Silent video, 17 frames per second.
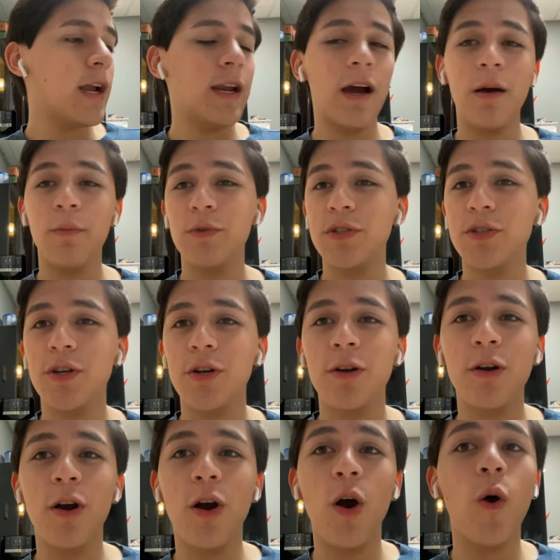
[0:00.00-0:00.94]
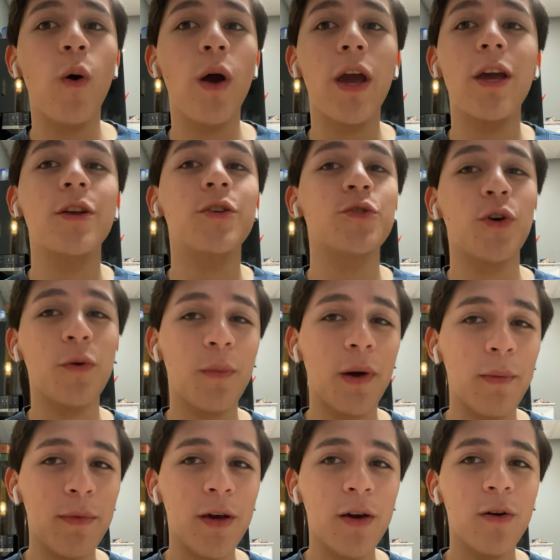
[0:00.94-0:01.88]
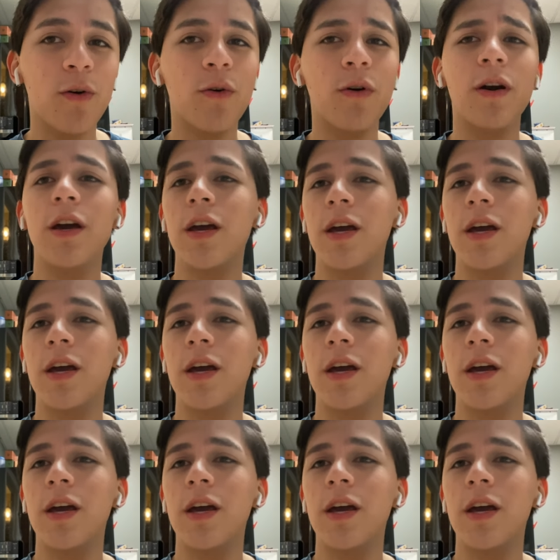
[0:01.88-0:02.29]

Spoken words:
Now I'm just gonna go enjoy my meal